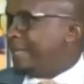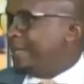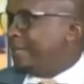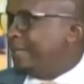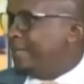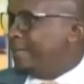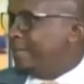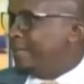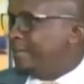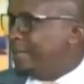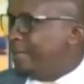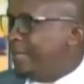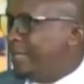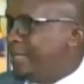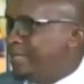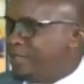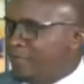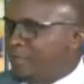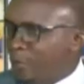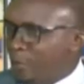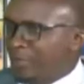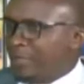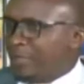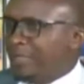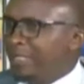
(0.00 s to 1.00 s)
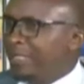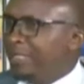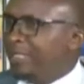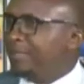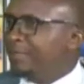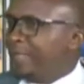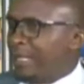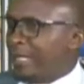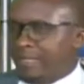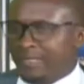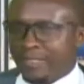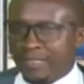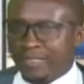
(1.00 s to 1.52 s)
Mm. There is nothing,
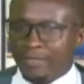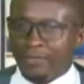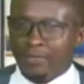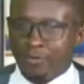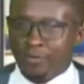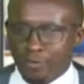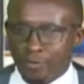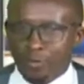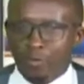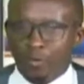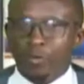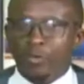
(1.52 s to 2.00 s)
as in, you know